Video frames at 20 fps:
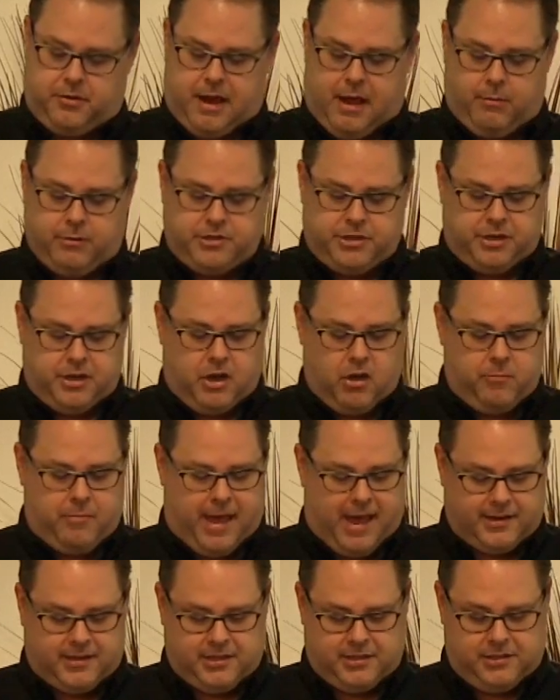Now I want you to go
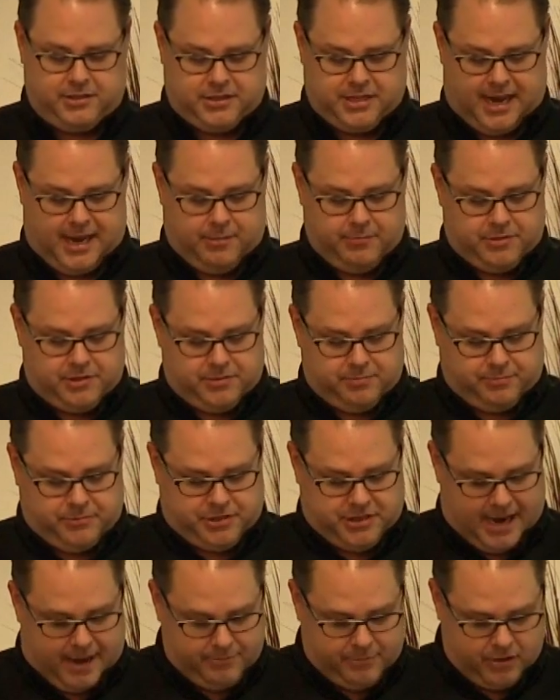back to James
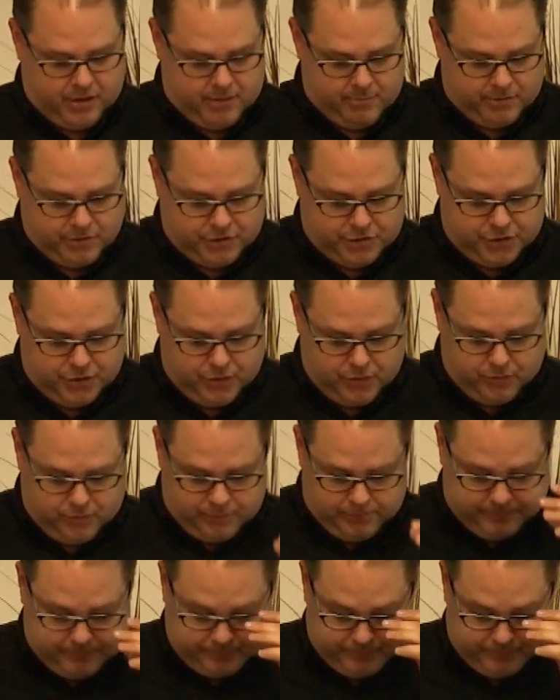chapter number 2.